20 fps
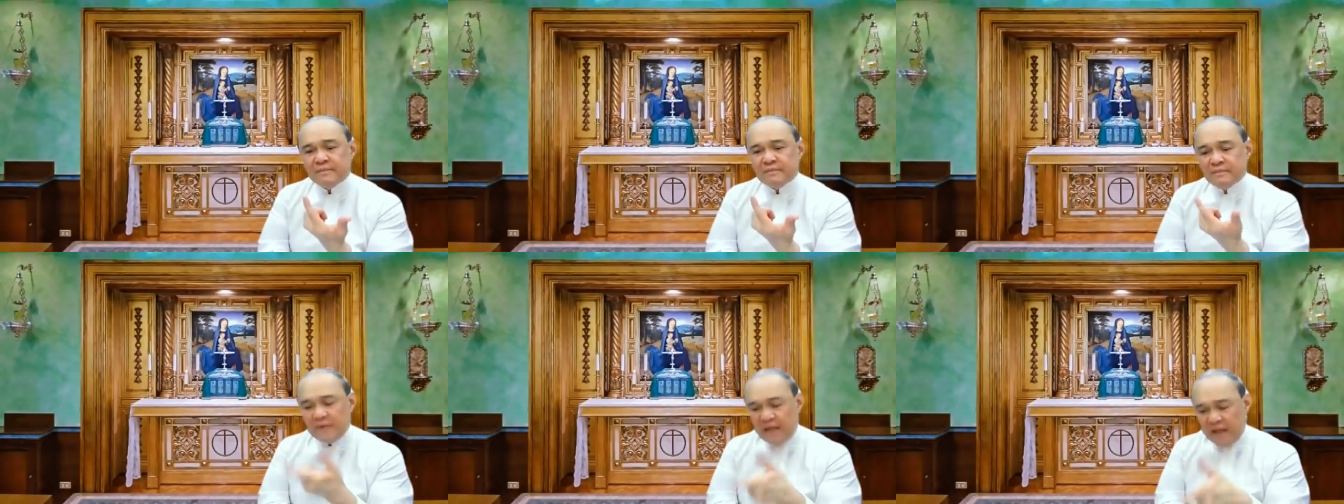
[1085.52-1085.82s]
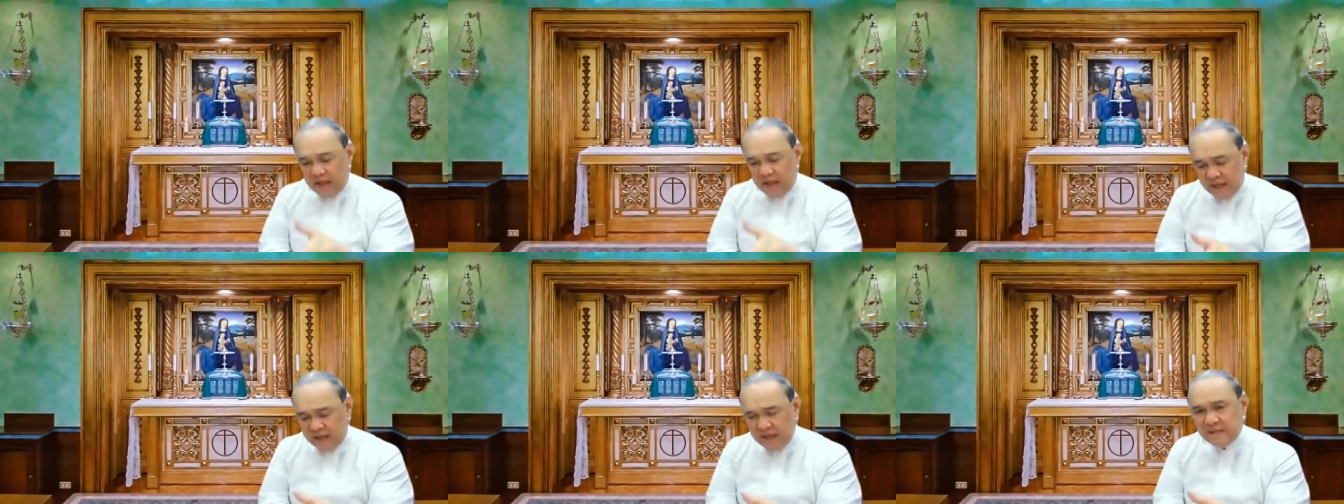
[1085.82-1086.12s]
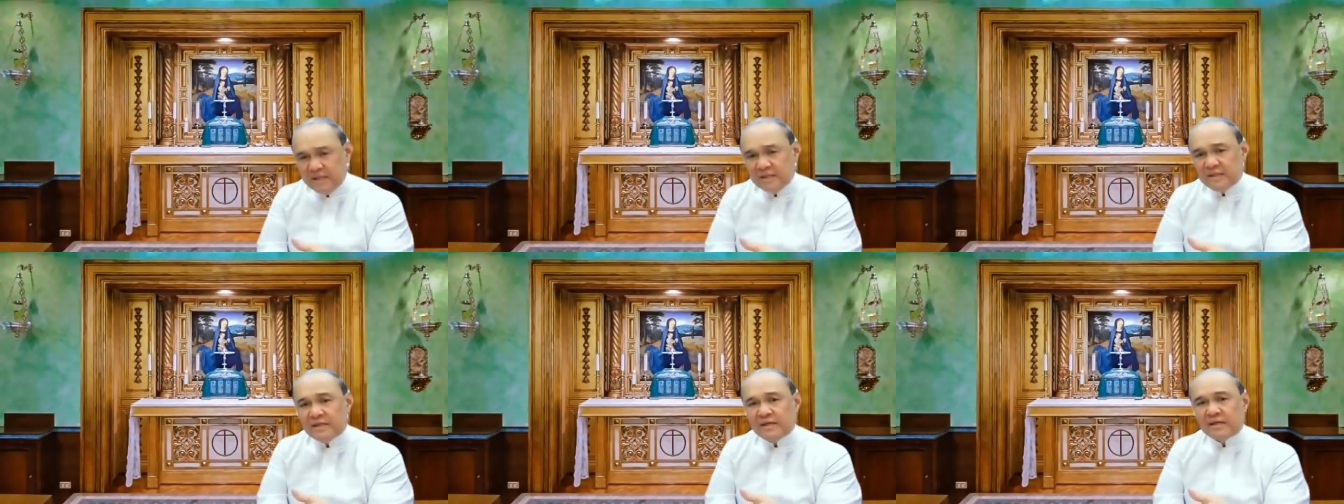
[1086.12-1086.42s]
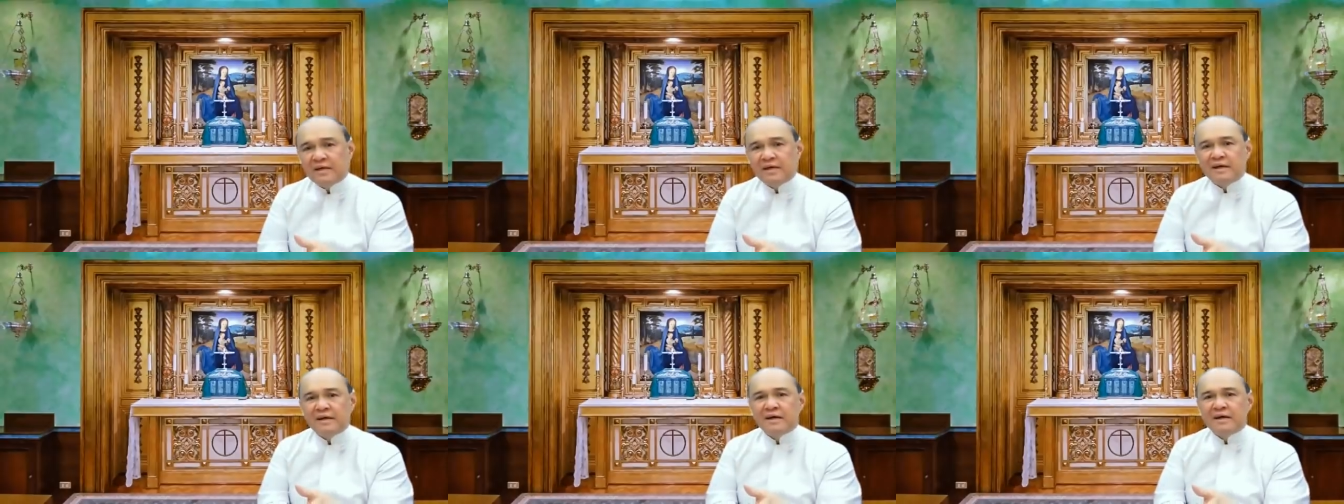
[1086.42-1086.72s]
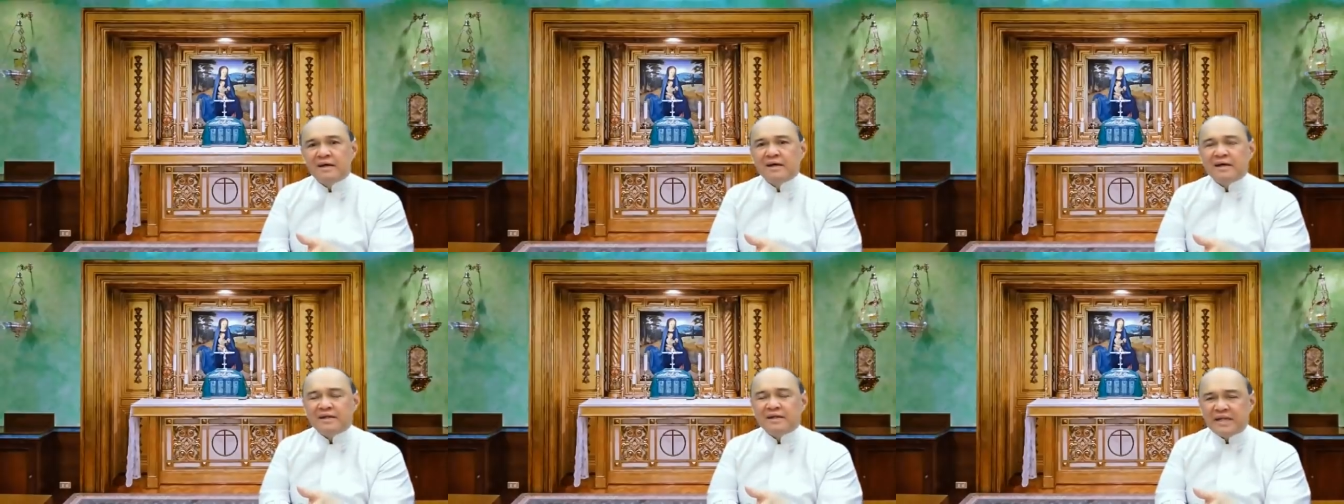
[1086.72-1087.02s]
and
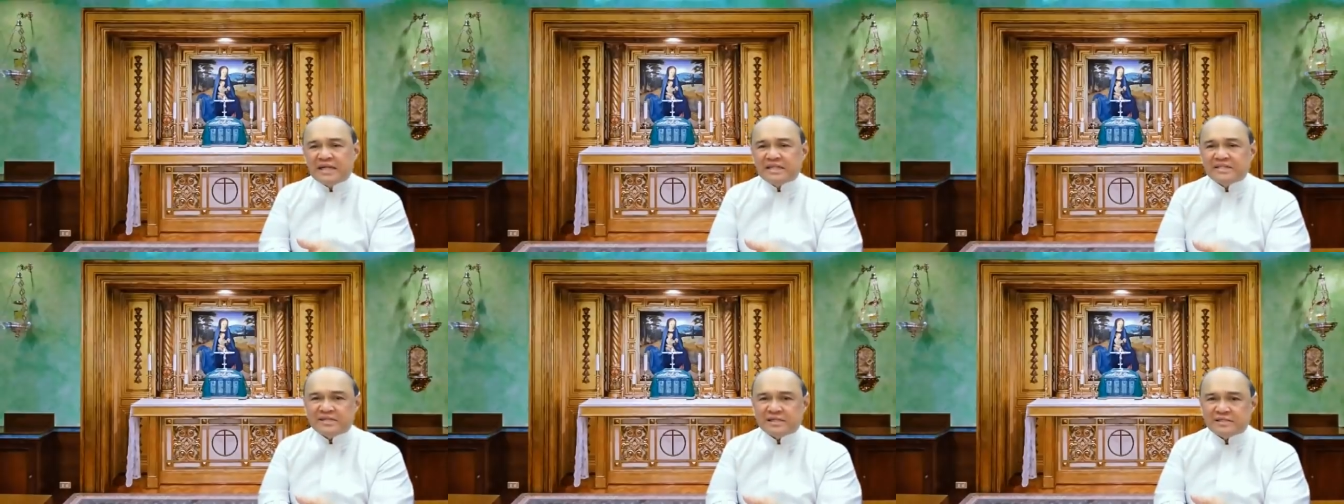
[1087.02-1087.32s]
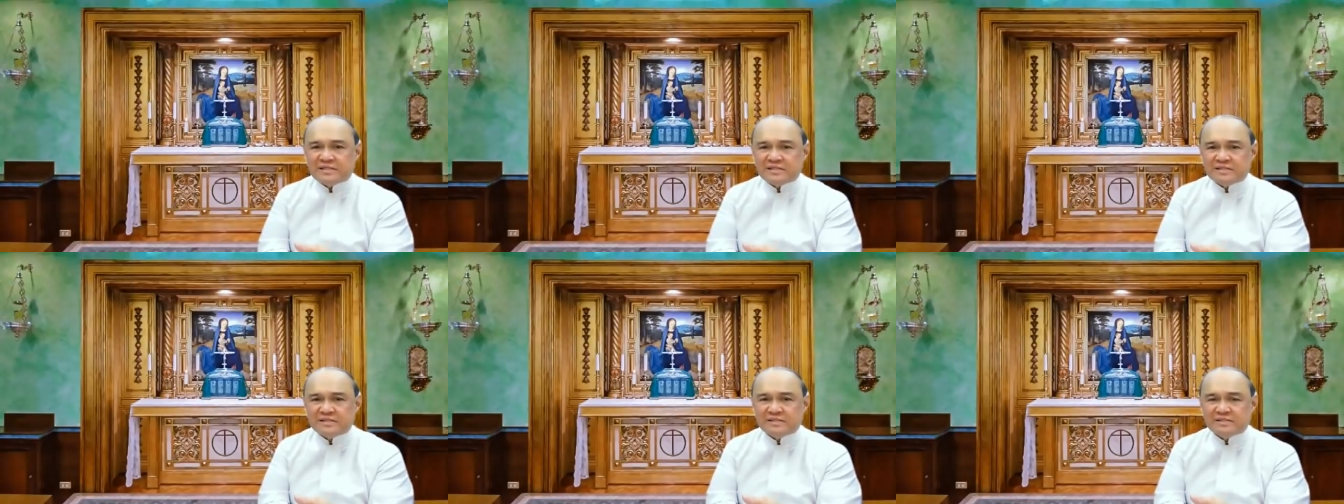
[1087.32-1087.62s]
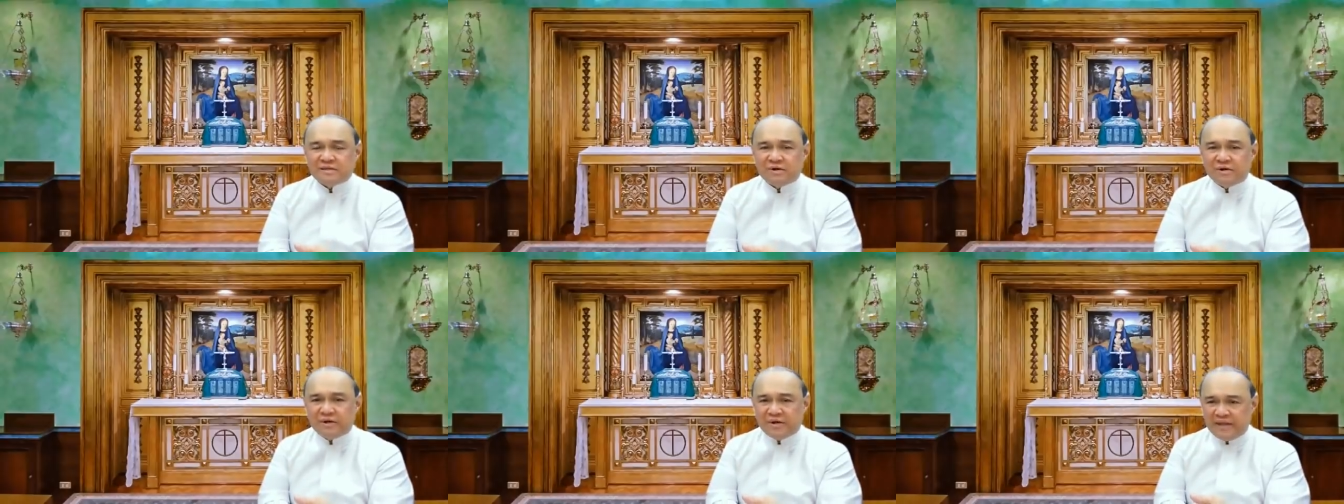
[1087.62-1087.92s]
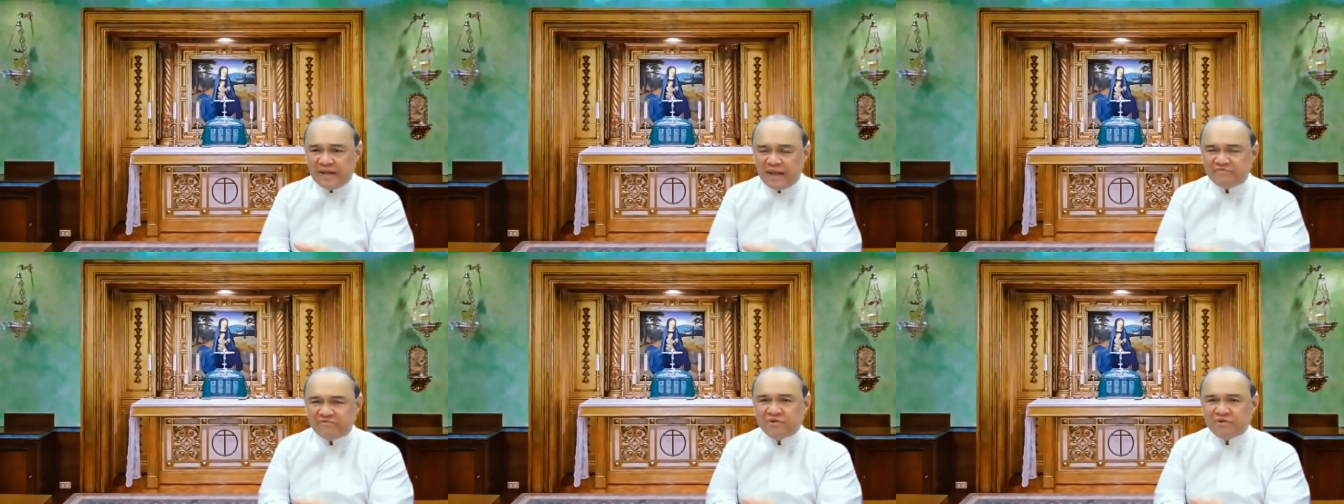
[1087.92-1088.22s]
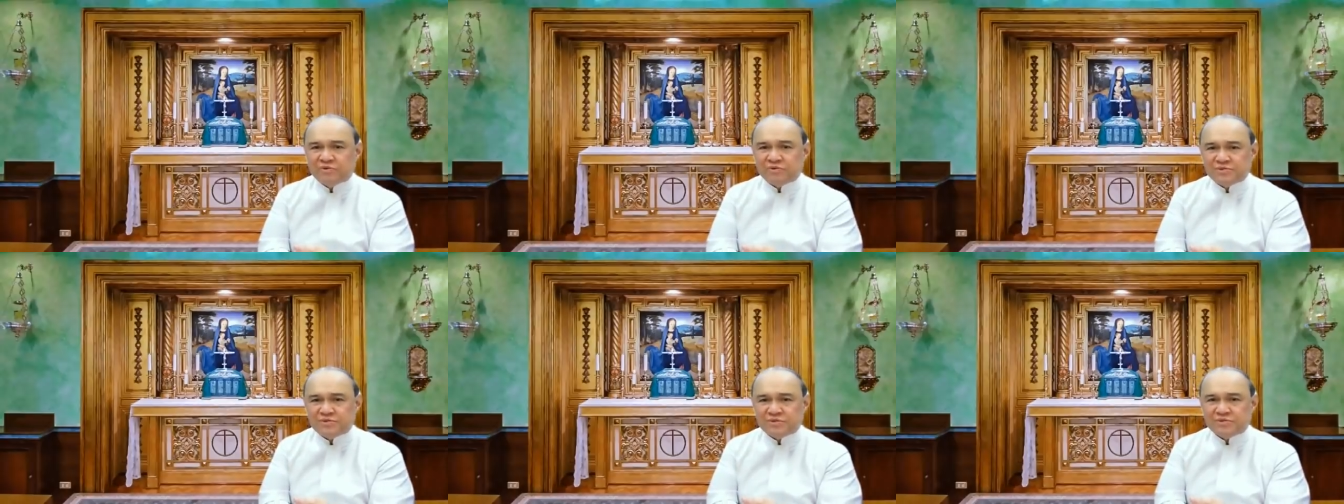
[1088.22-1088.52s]
uh, nieces or
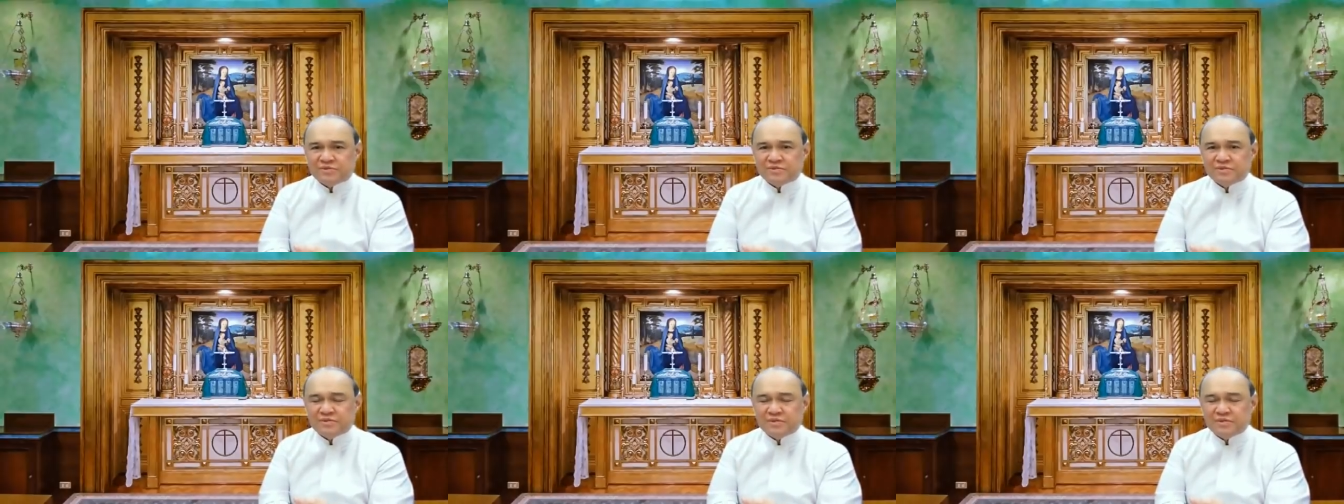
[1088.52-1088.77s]
nephews,